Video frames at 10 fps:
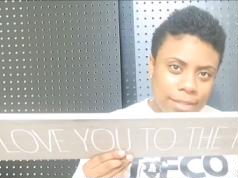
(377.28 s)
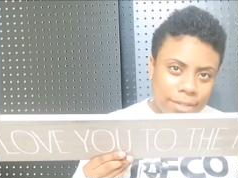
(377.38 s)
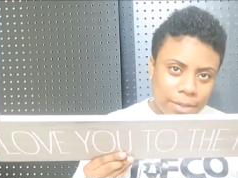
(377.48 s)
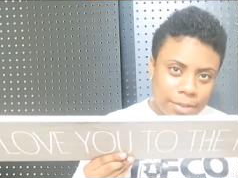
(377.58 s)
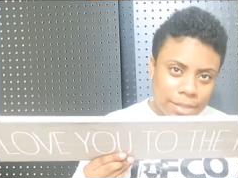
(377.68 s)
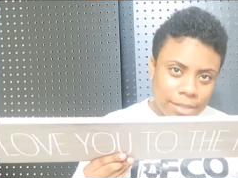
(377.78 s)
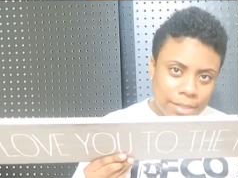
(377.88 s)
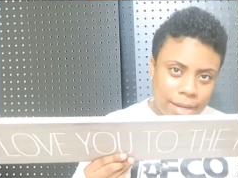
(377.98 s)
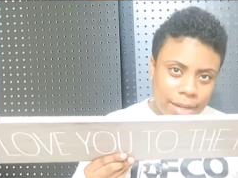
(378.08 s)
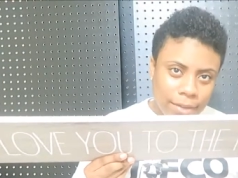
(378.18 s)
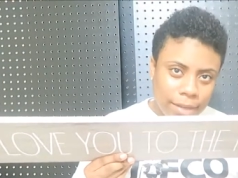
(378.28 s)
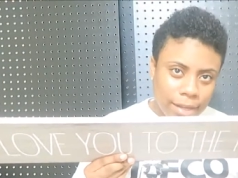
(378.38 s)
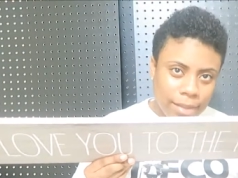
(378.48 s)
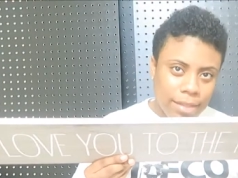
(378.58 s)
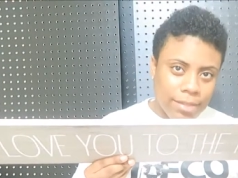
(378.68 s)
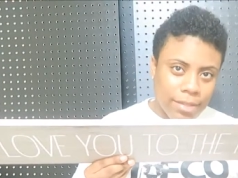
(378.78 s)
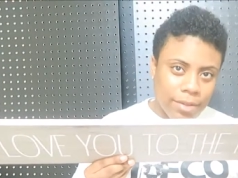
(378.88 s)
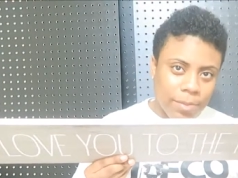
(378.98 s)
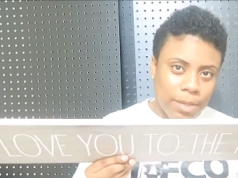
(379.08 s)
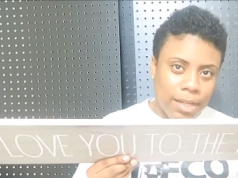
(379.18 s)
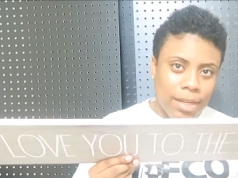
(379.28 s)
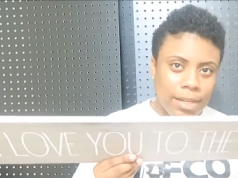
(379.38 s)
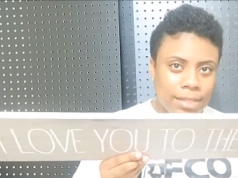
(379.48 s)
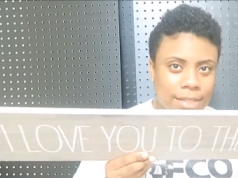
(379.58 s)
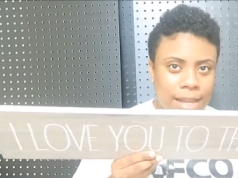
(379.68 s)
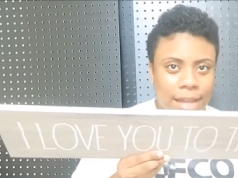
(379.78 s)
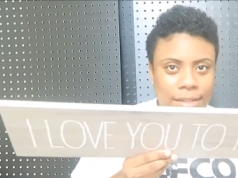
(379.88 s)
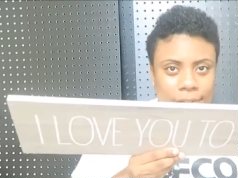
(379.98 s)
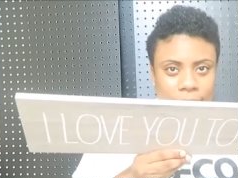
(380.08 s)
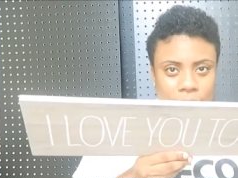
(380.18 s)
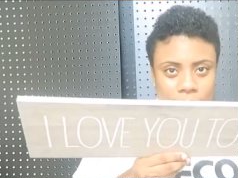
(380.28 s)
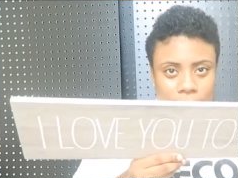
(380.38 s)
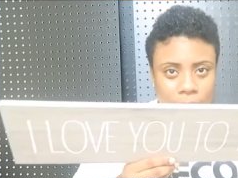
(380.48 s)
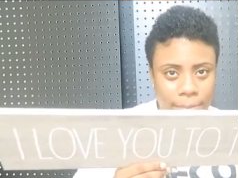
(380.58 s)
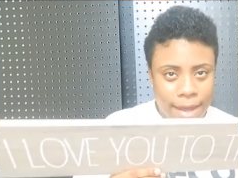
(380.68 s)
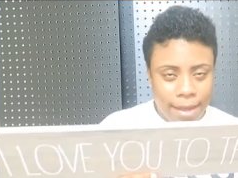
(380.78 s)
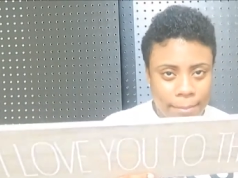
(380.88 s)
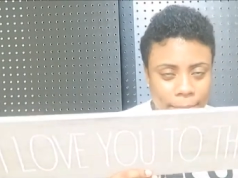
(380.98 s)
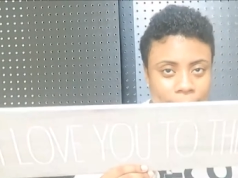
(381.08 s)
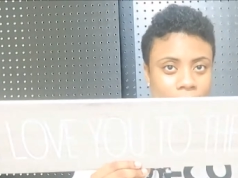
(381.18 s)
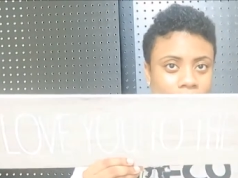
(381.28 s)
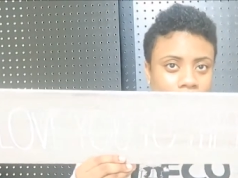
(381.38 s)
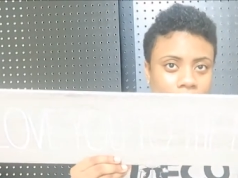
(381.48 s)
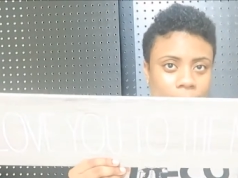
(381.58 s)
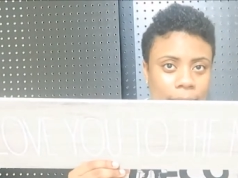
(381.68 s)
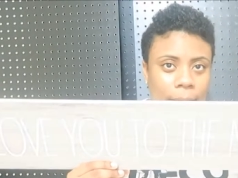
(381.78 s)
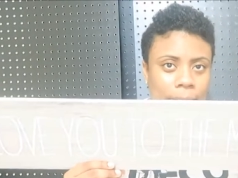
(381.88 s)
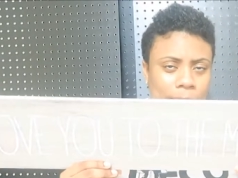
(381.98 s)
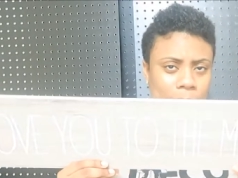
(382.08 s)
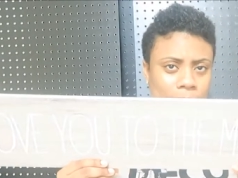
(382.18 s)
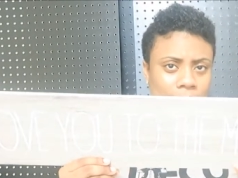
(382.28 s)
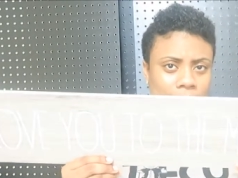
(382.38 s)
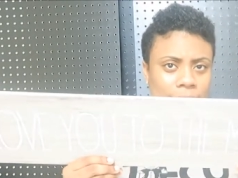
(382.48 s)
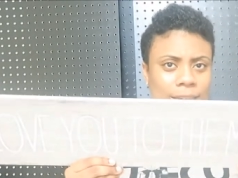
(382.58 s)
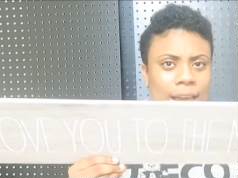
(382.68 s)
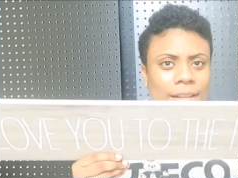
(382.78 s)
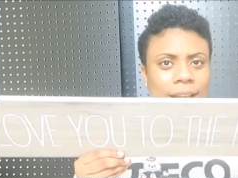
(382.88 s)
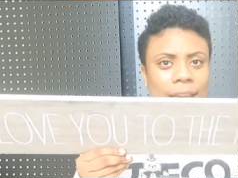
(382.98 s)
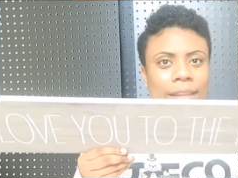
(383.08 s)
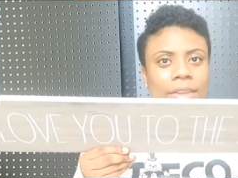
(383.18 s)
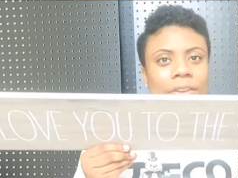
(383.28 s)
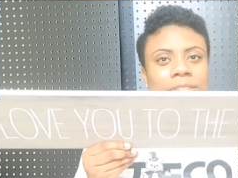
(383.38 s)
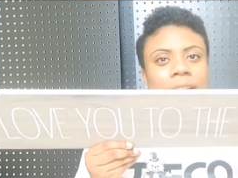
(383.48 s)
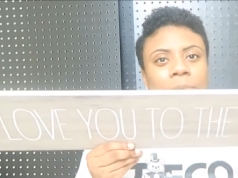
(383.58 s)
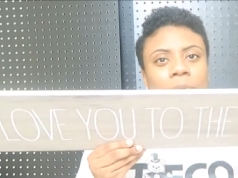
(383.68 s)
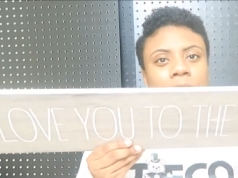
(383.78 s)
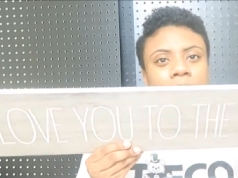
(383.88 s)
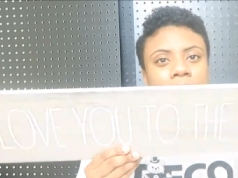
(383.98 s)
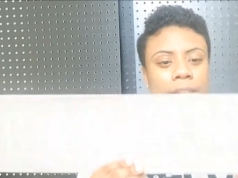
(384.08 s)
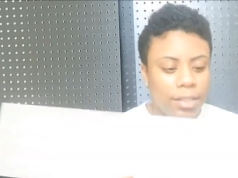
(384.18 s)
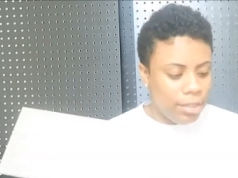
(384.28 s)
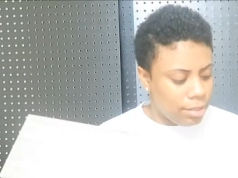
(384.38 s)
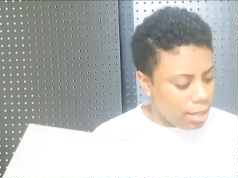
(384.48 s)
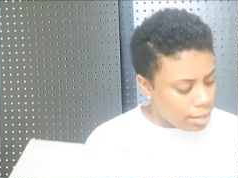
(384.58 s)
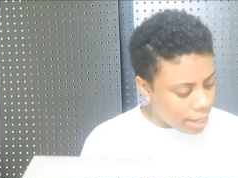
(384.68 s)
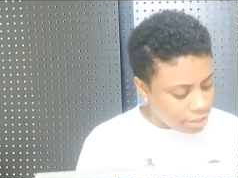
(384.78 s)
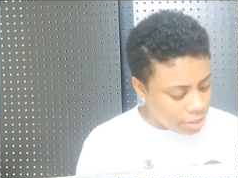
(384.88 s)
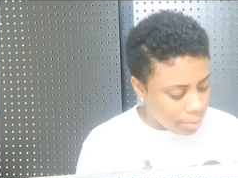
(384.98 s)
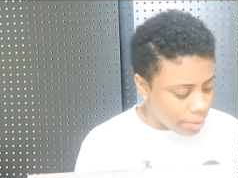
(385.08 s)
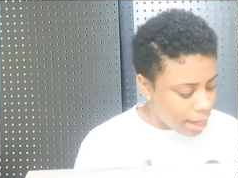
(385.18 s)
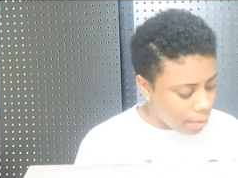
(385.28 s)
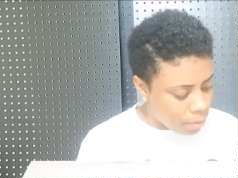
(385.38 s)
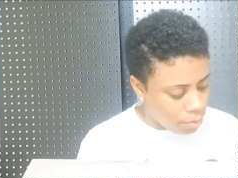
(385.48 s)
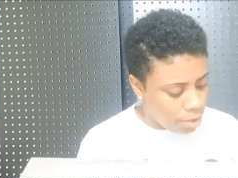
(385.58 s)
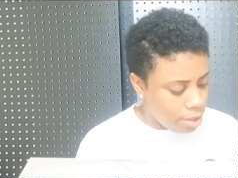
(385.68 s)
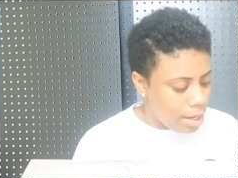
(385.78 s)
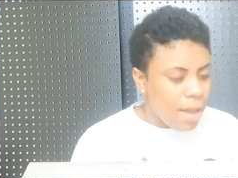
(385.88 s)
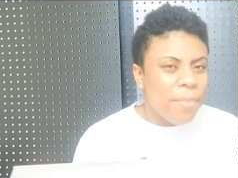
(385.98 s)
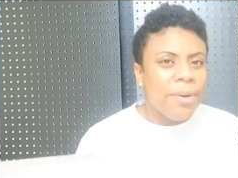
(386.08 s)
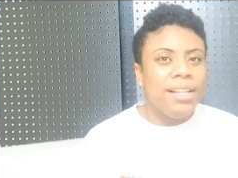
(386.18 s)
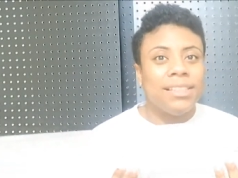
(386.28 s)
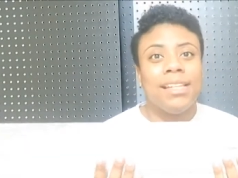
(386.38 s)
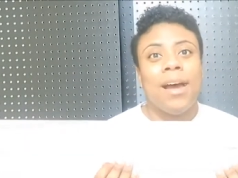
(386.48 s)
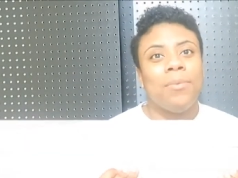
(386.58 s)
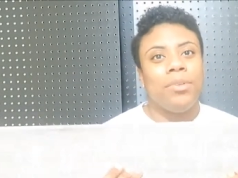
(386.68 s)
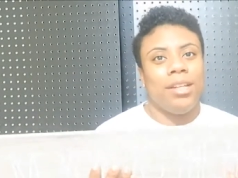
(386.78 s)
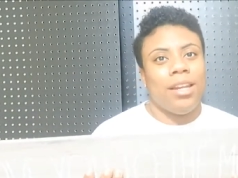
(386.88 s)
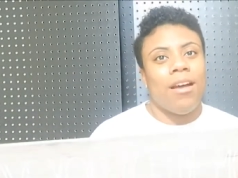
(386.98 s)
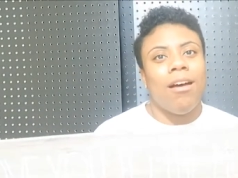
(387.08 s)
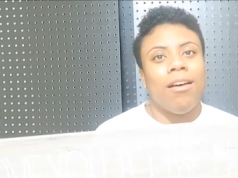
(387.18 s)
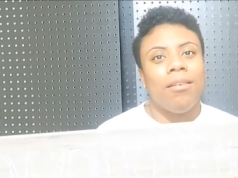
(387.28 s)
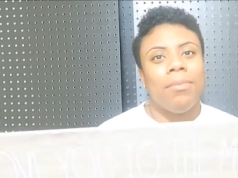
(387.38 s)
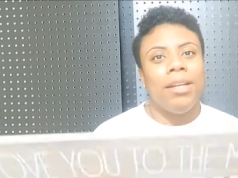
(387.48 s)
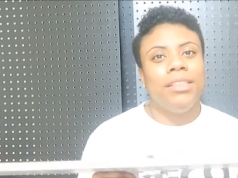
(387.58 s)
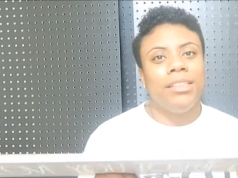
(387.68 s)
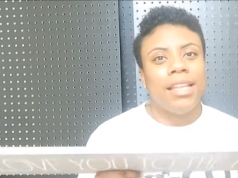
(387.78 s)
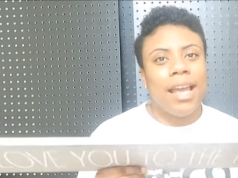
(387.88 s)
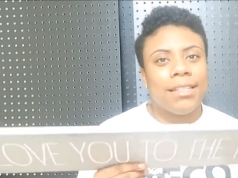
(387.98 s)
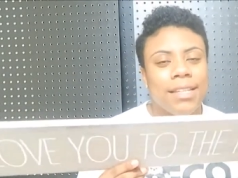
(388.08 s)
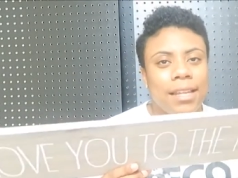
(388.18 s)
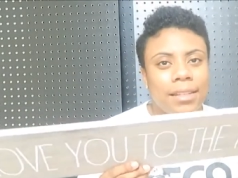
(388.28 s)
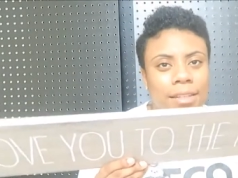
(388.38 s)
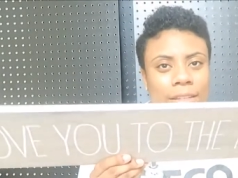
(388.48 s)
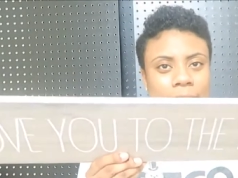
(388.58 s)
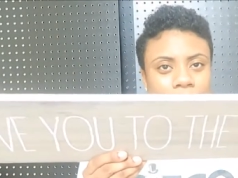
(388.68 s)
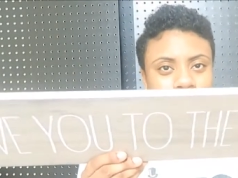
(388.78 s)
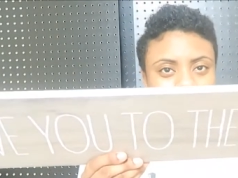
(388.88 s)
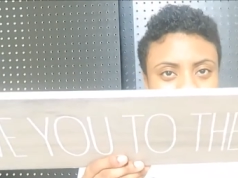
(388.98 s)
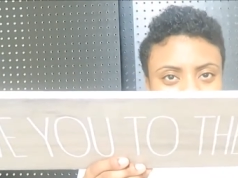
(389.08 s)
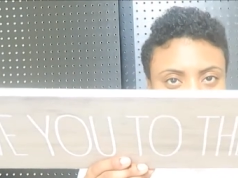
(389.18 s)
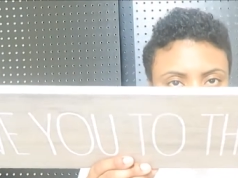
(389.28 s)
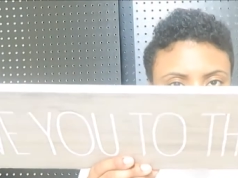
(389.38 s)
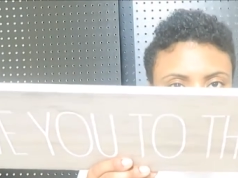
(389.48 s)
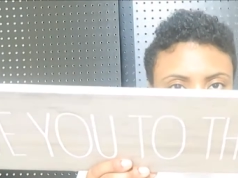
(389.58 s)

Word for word: tilt it down like this a little bit and it says I love you to the window back. Um, it's kind of like, it looks like wood. It looks like shiplap wood, but it's not wood at all. But it just has that, that woody